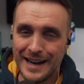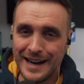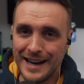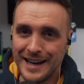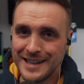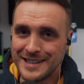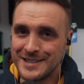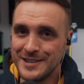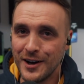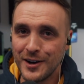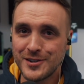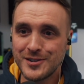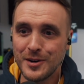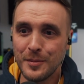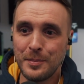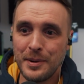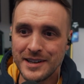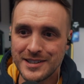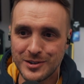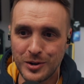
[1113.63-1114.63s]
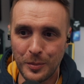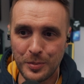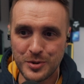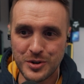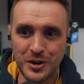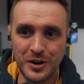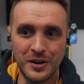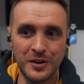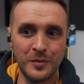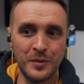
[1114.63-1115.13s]
is not the best
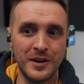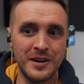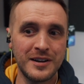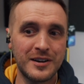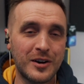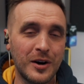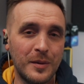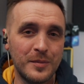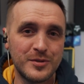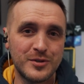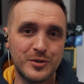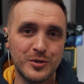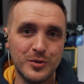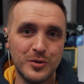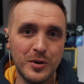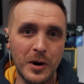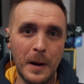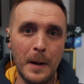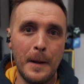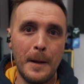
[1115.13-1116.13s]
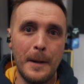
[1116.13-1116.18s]
option when it comes to,